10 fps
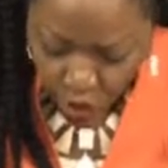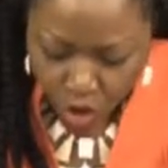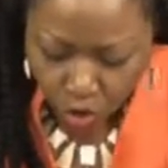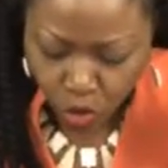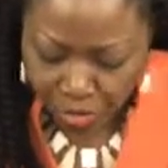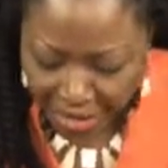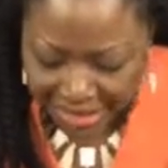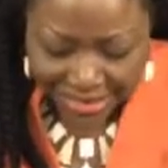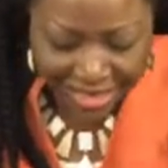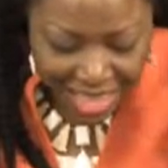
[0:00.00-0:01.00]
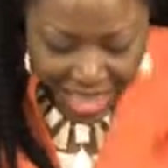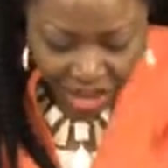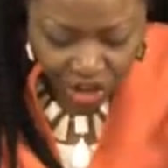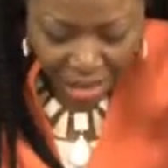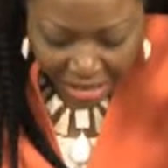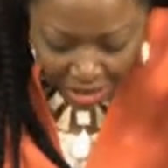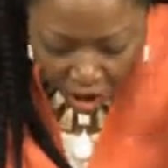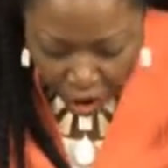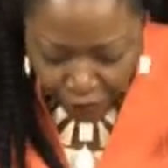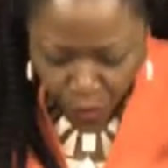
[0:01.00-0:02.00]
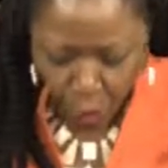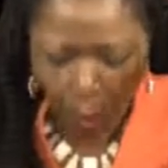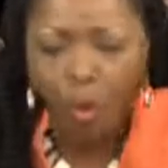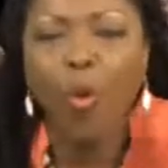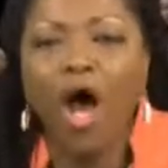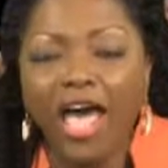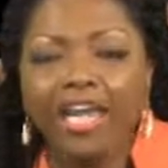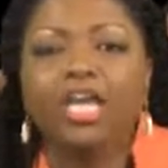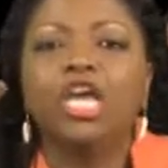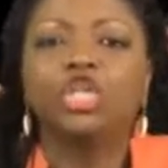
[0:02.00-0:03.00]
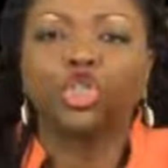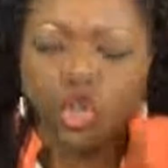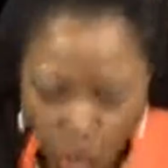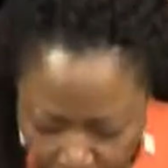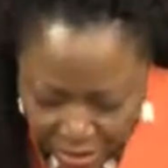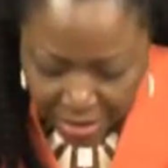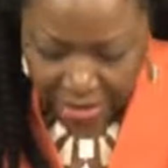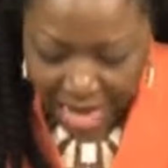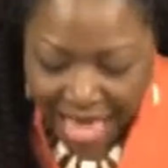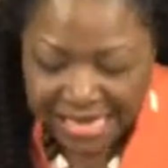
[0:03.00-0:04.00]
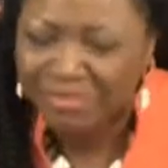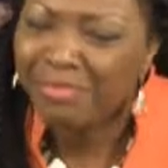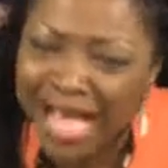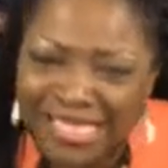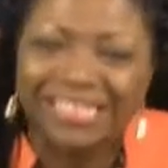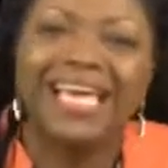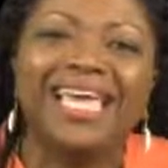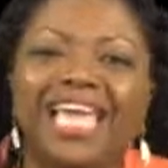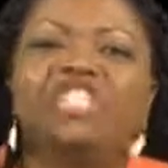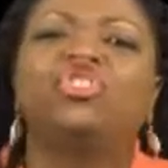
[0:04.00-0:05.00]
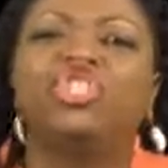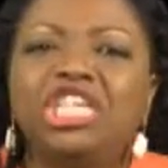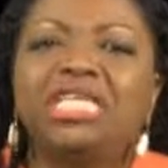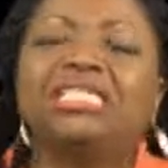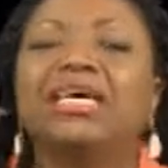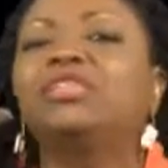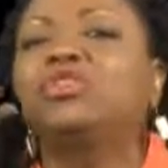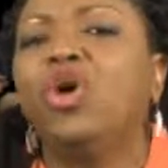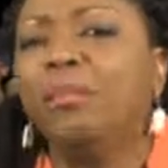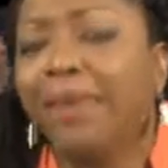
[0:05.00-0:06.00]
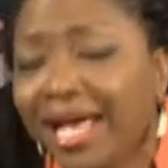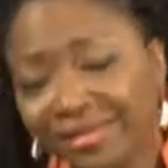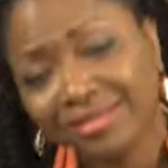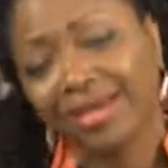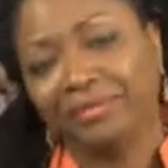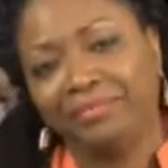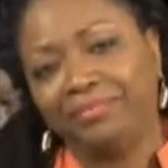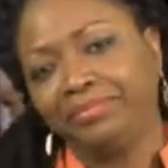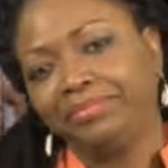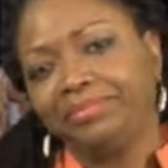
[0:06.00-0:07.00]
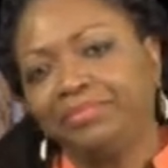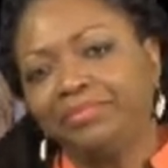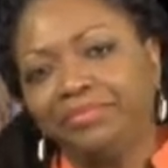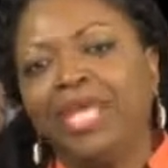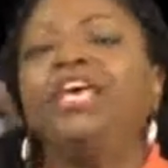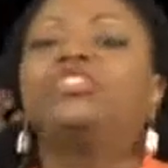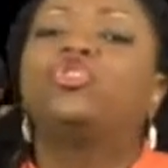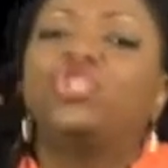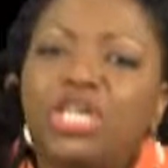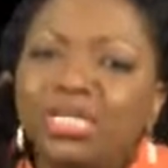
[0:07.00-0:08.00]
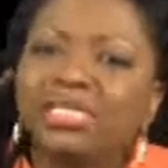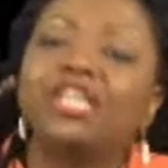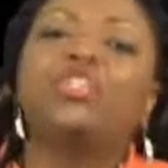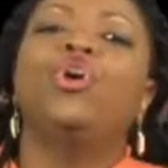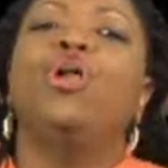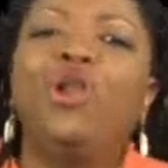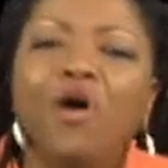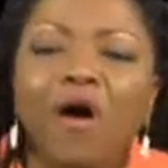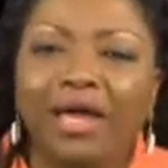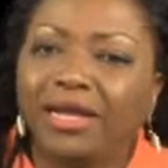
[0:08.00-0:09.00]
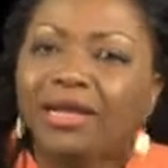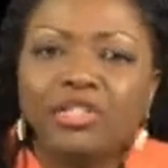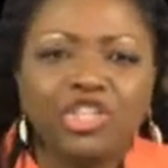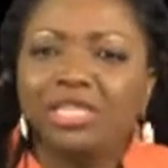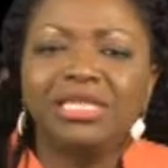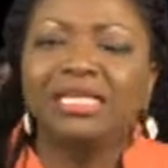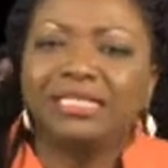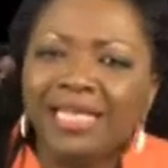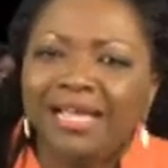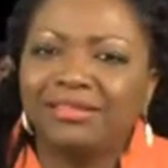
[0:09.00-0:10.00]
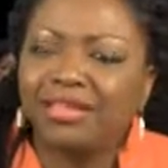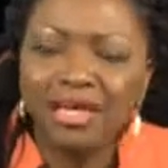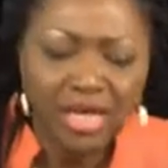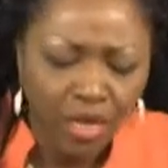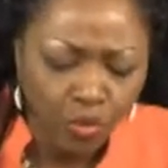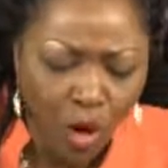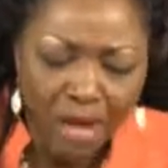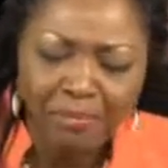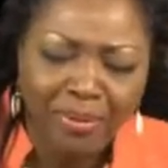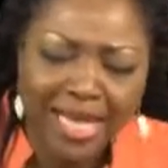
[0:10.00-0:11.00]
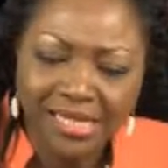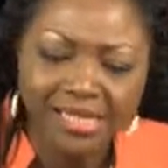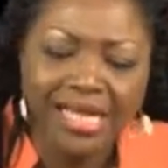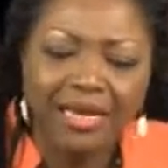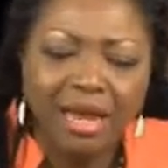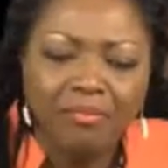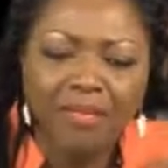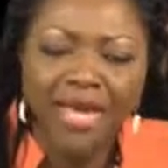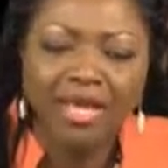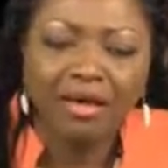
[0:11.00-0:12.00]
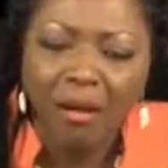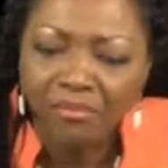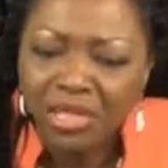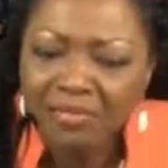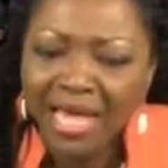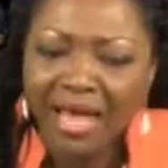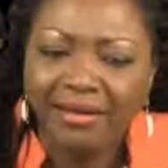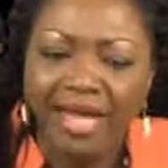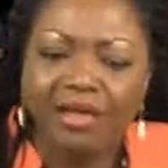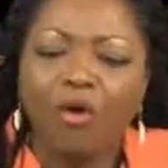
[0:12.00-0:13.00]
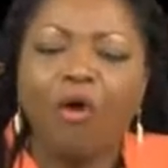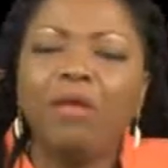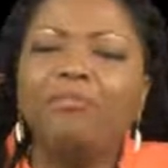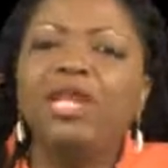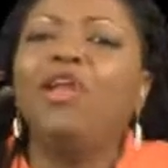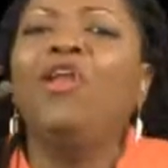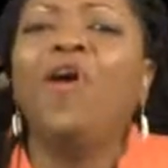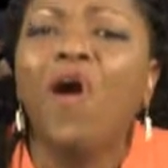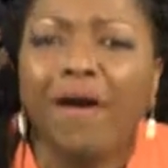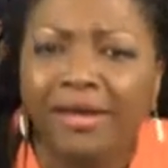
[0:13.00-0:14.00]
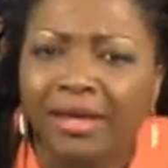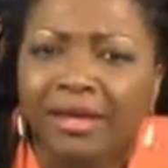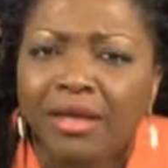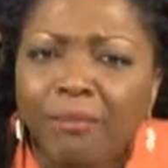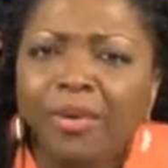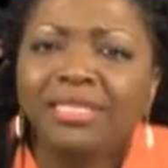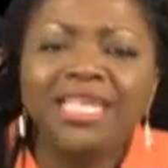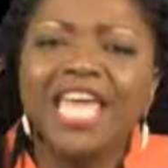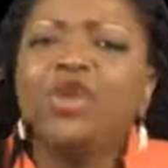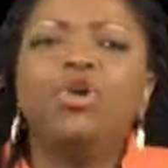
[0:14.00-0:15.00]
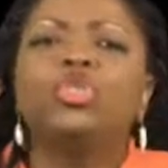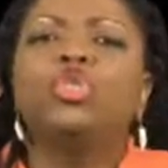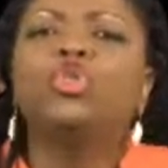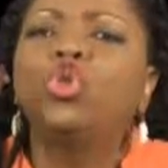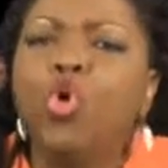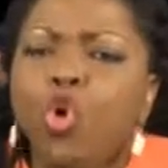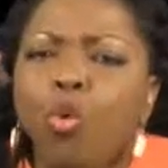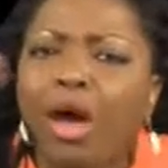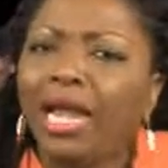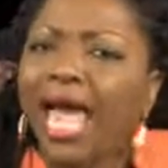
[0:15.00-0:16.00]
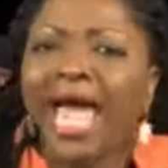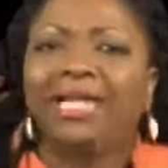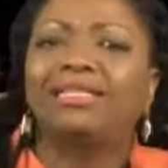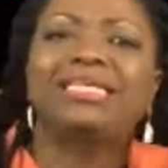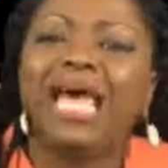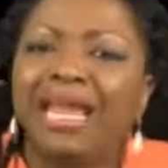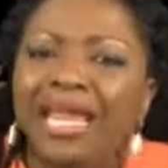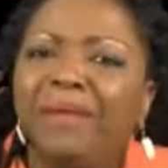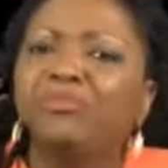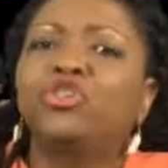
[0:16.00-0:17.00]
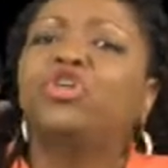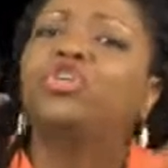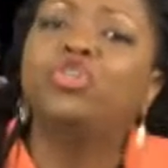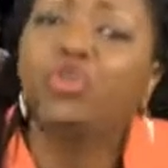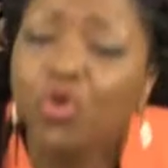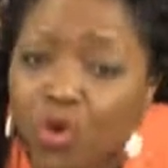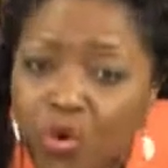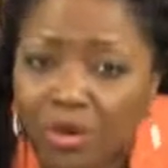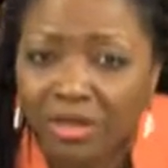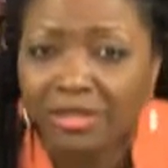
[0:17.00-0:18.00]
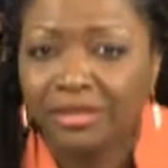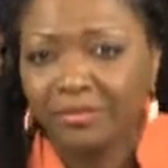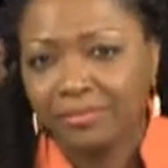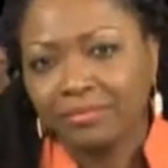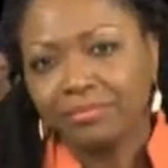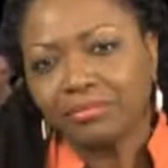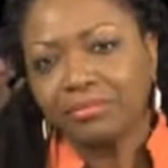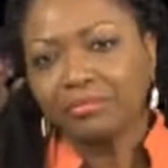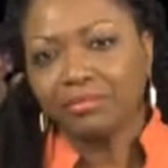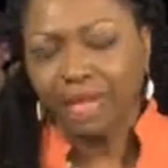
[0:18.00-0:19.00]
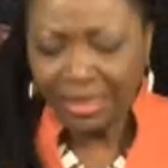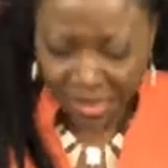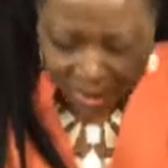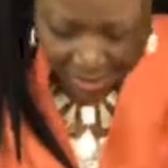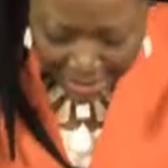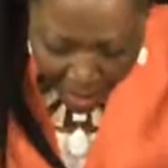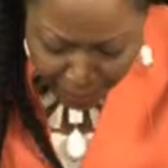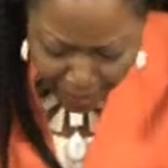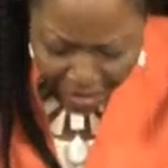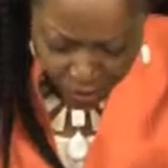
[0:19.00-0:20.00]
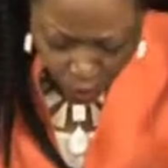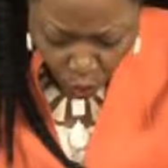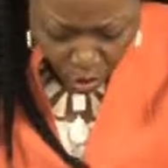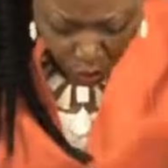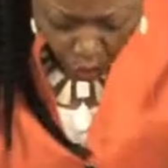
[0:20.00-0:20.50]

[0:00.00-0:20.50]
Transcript: to the teachings of one chosen as master. Is Jesus your master? Is Jesus your Lord? Jesus said in one place, he said, many come to me and they call me Lord, but they don't do what I tell them to do. A disciple is one